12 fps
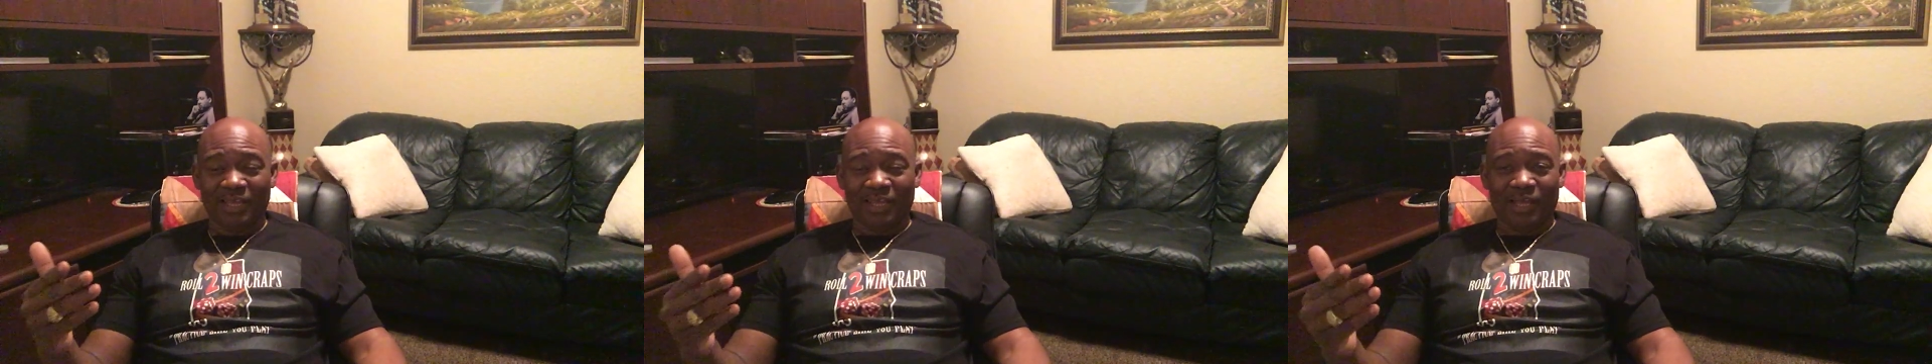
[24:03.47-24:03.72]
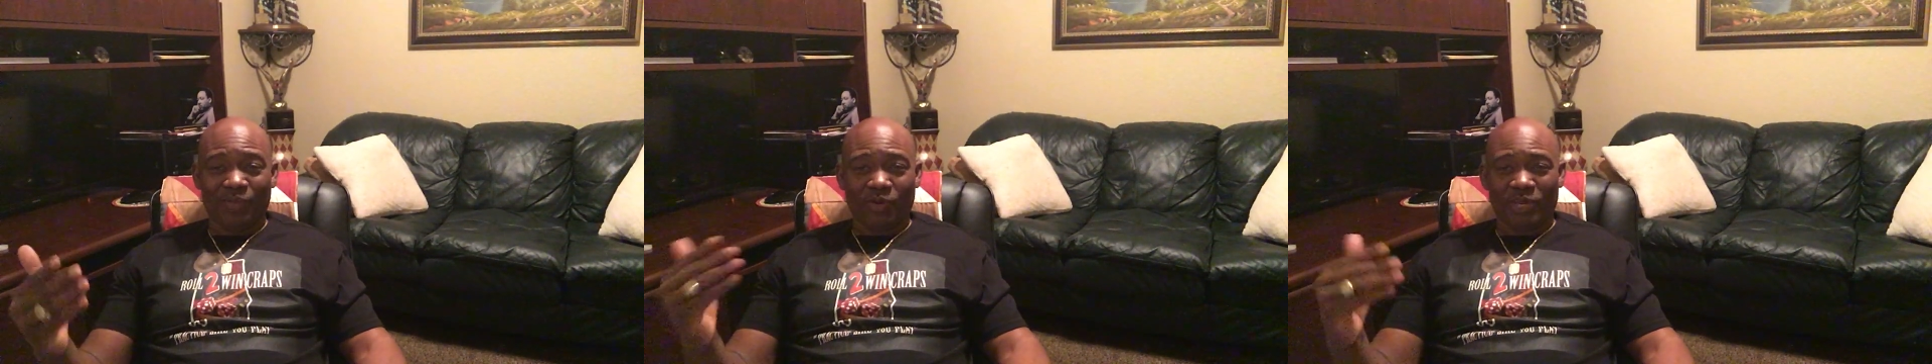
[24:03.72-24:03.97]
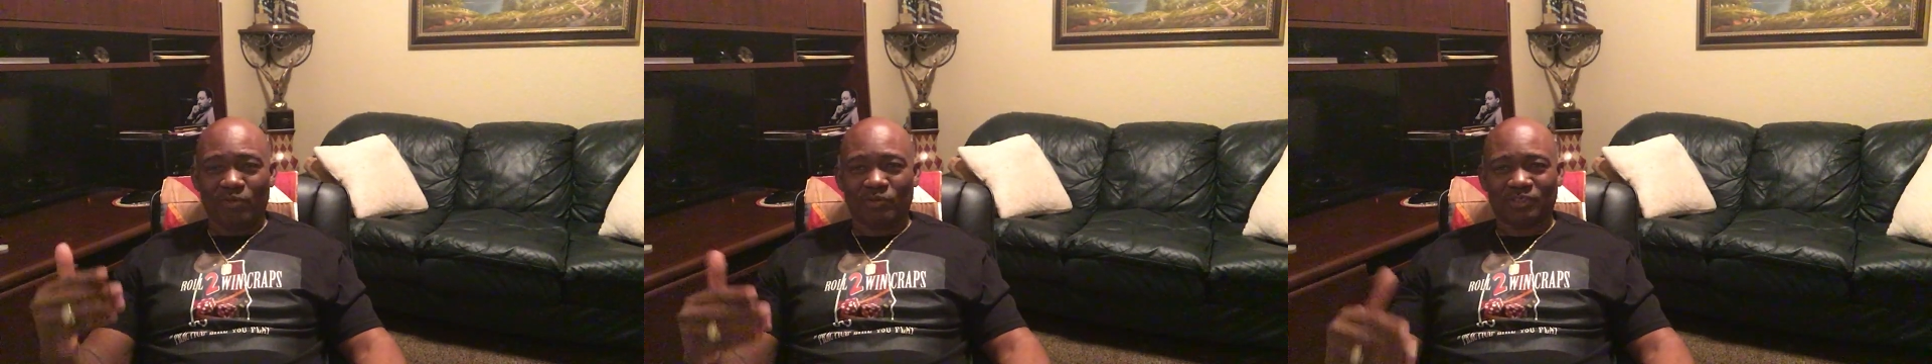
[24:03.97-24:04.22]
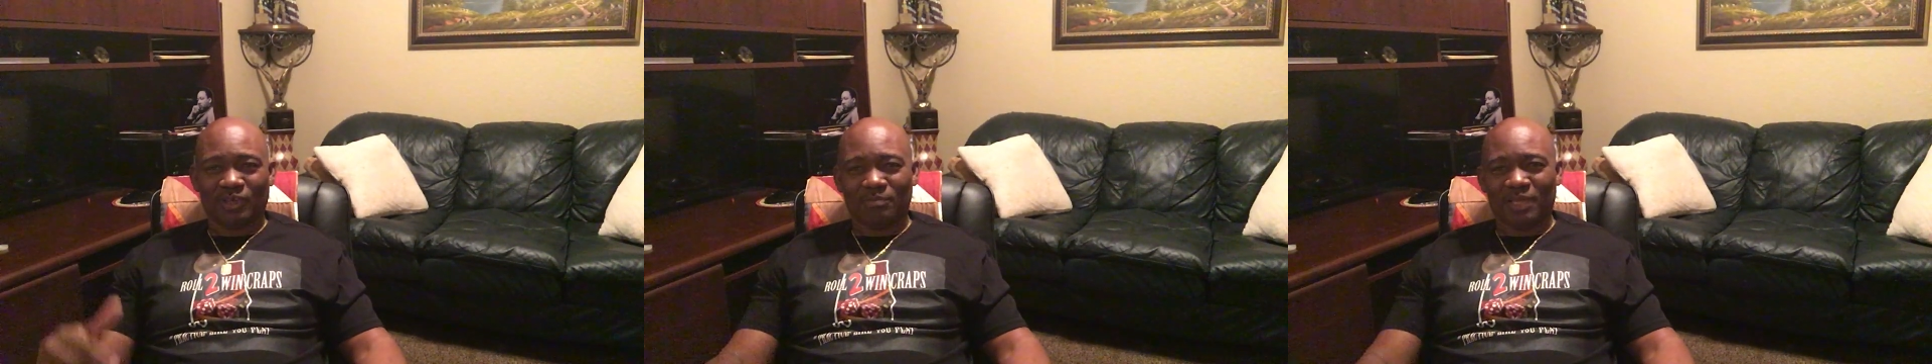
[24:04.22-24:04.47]
And when he
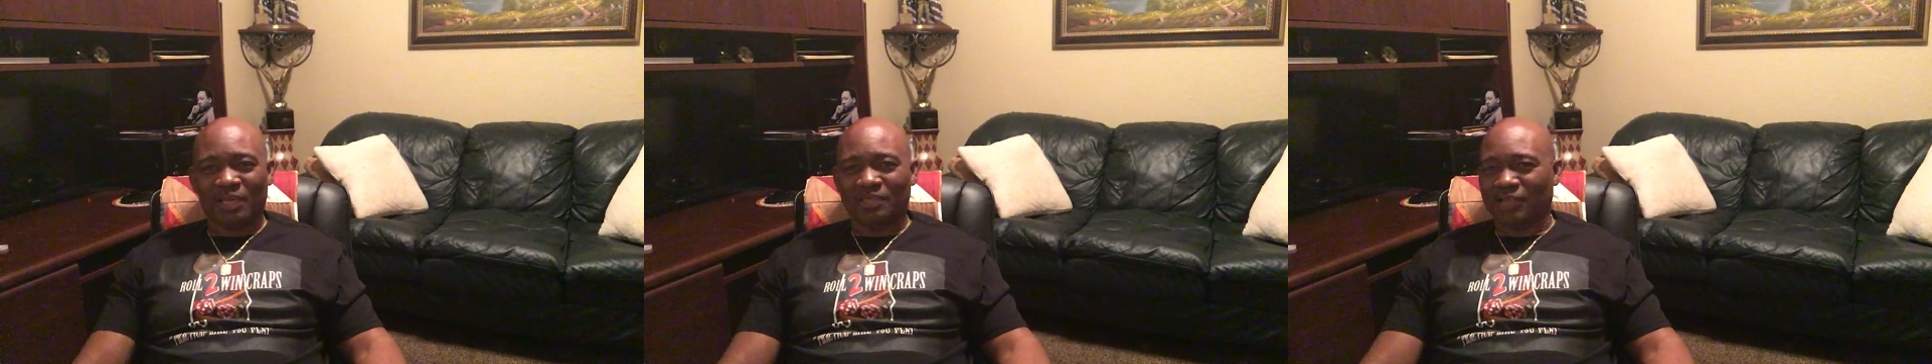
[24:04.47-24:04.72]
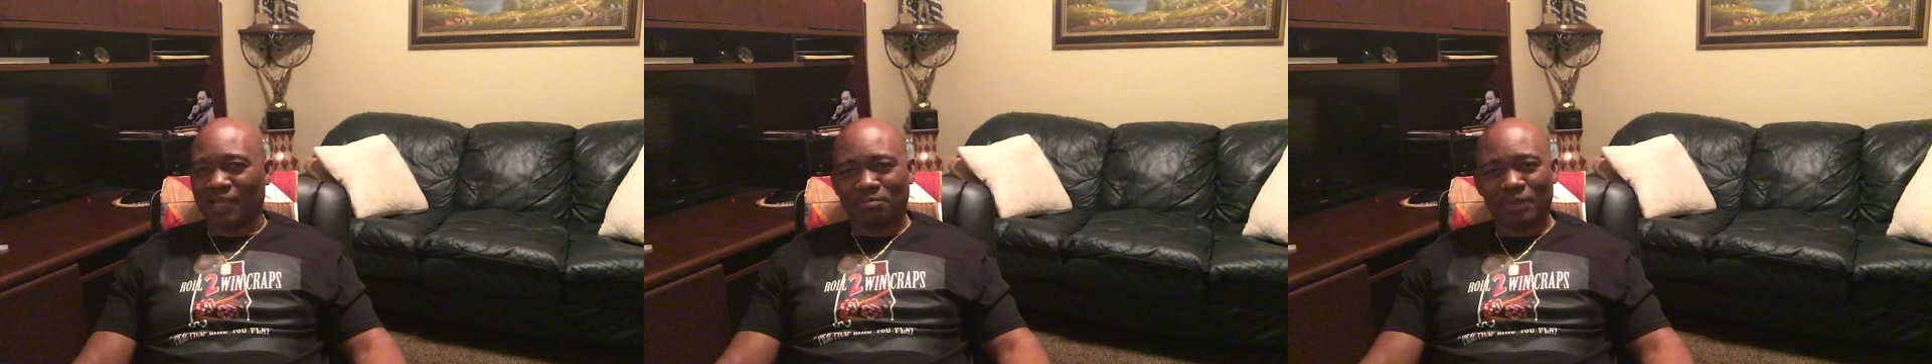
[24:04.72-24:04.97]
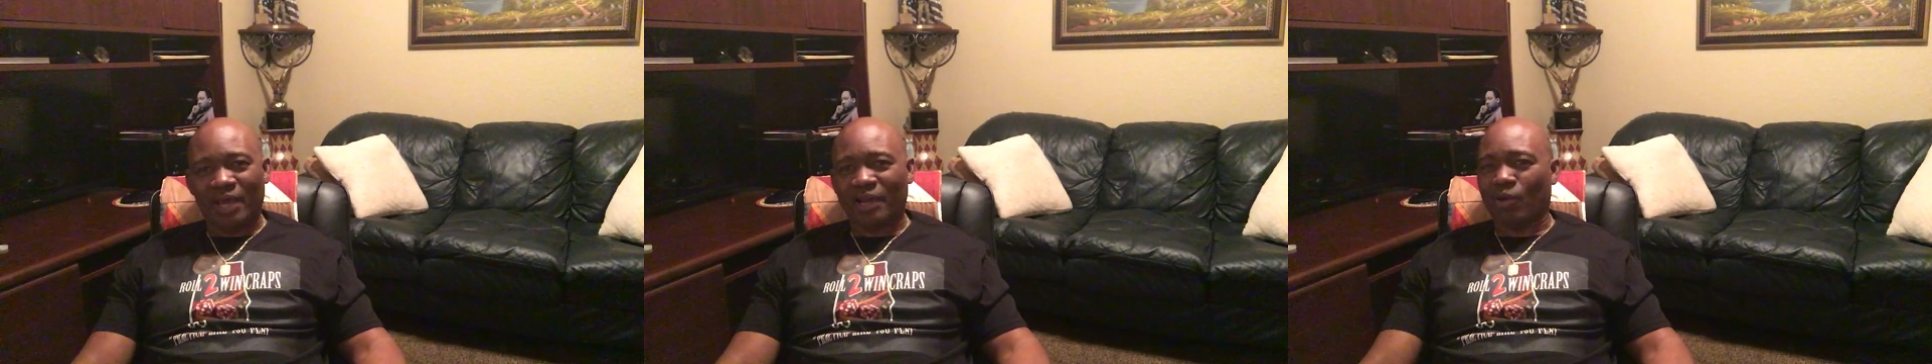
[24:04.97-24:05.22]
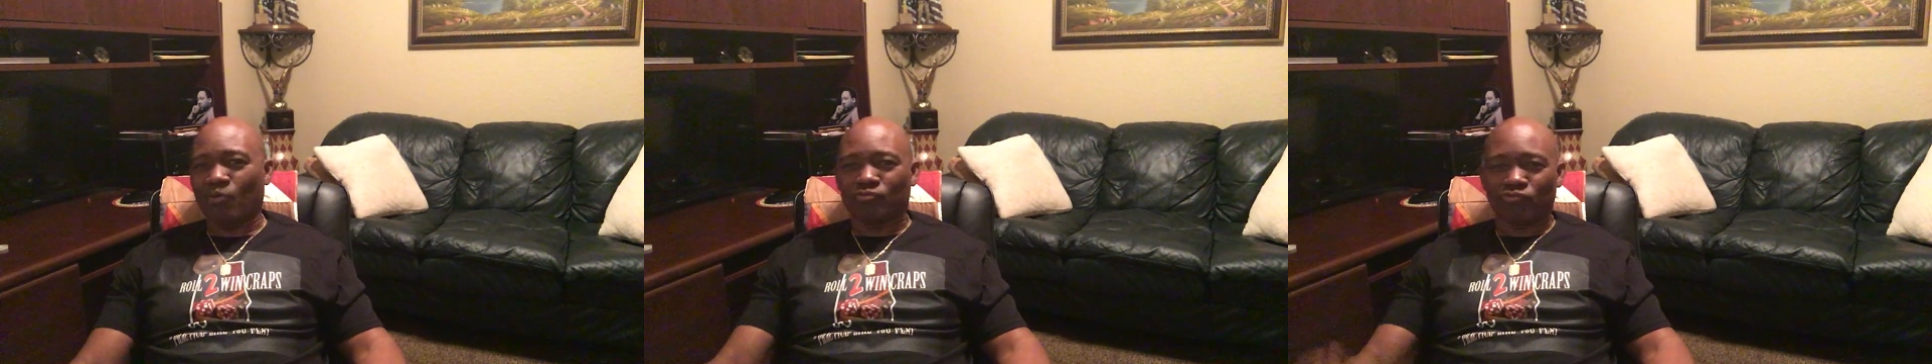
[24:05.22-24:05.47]
was up there, he's like, man,
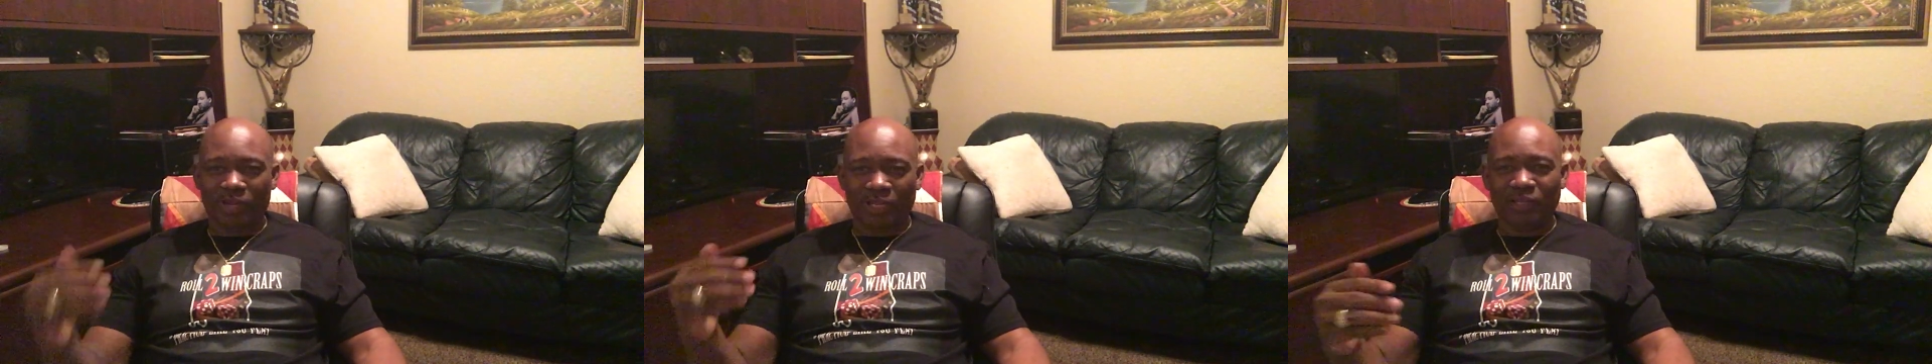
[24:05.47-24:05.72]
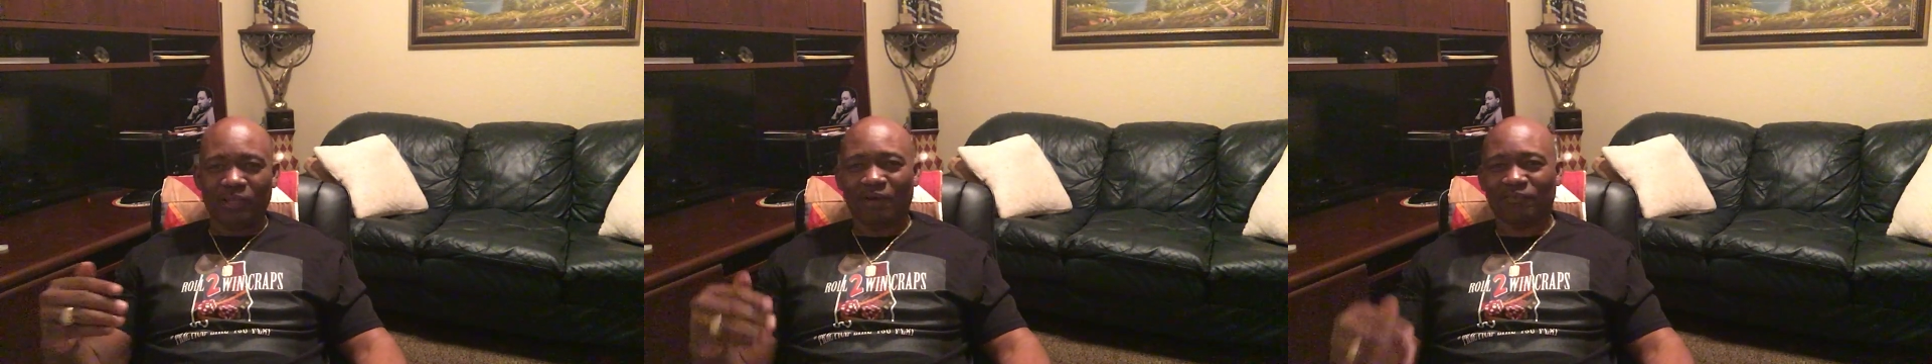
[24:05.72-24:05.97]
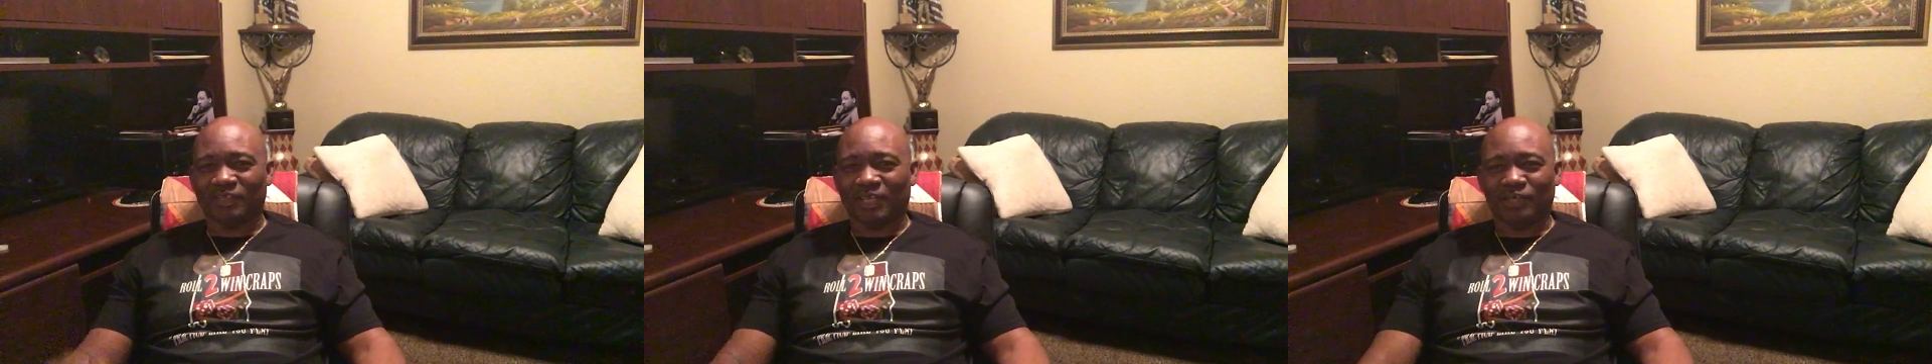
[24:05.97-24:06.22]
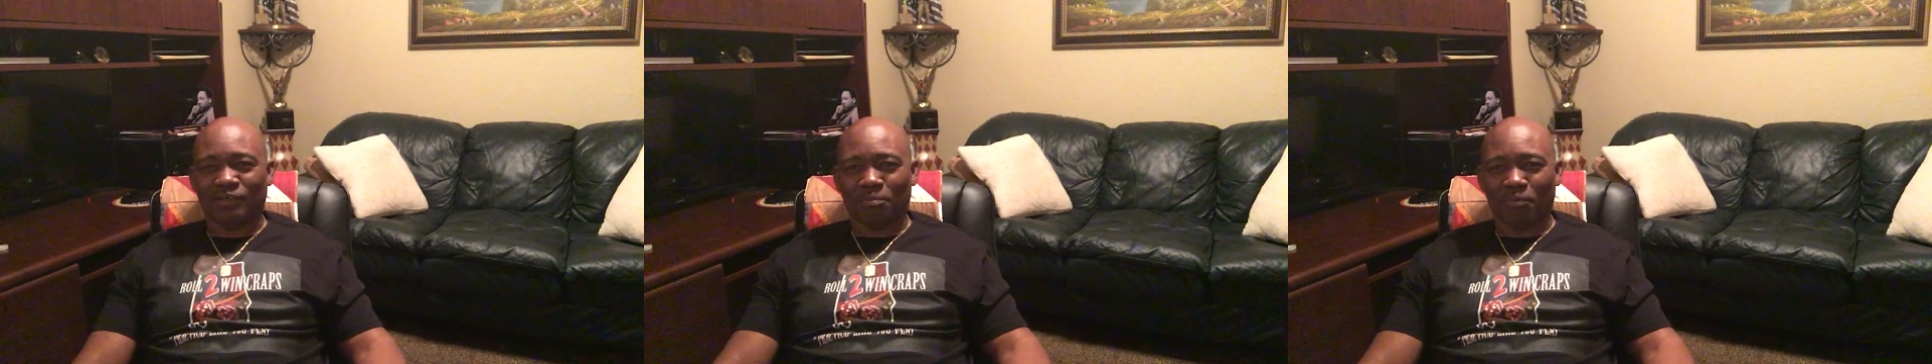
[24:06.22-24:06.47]
I would really love to
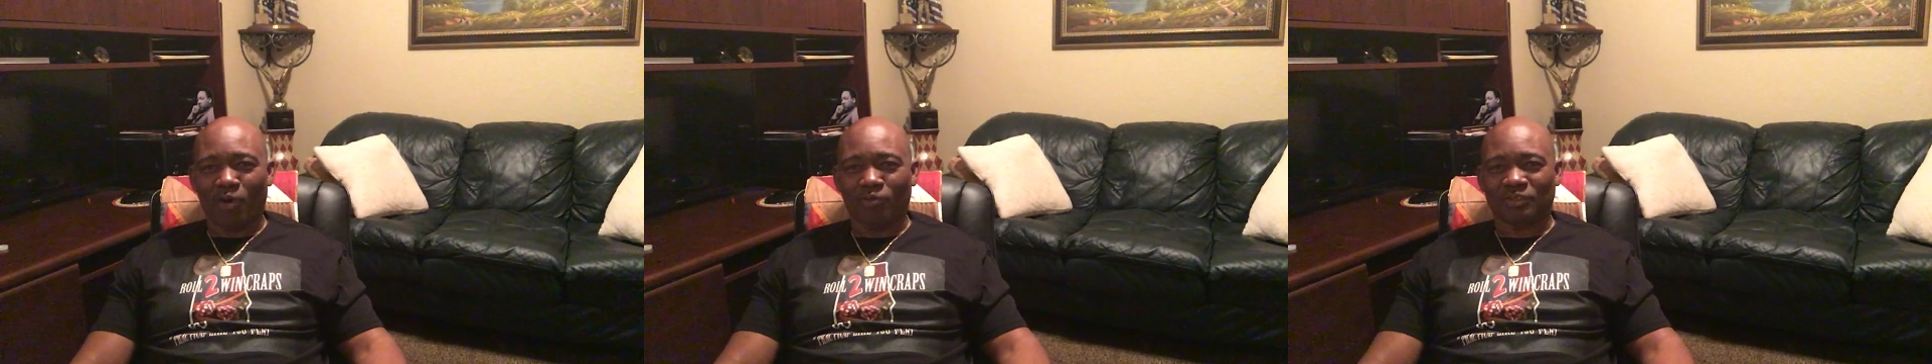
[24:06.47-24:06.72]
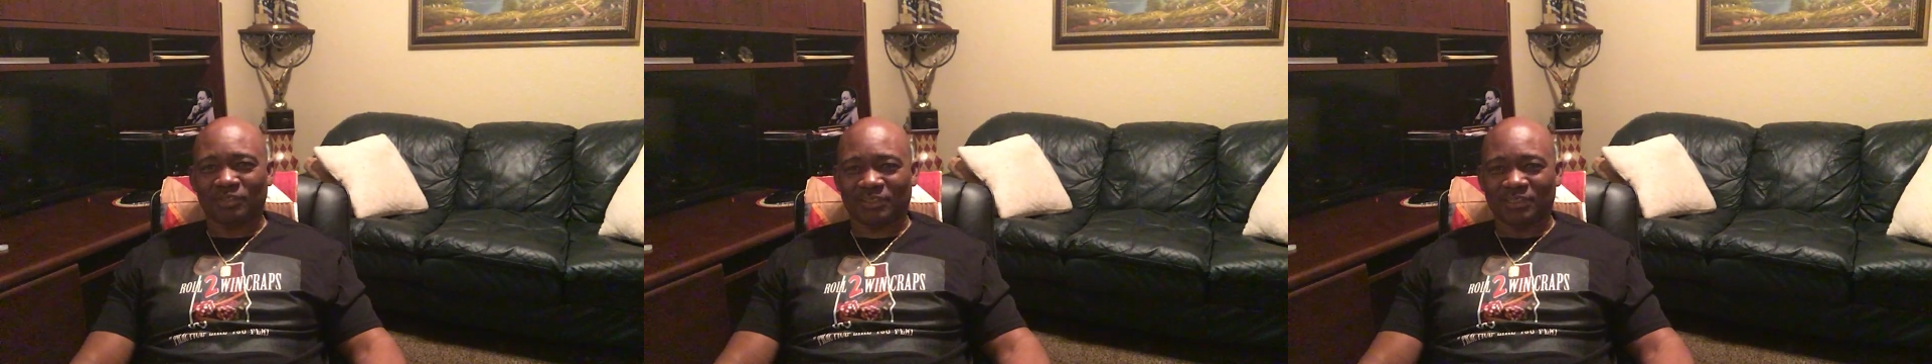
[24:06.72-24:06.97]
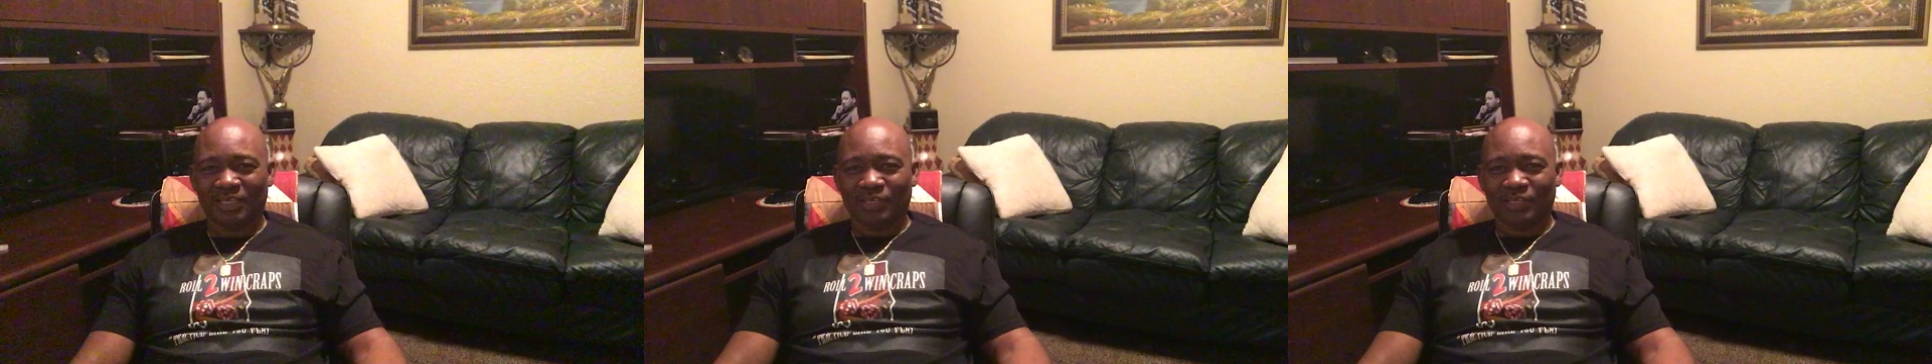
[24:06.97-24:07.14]
hit the bonus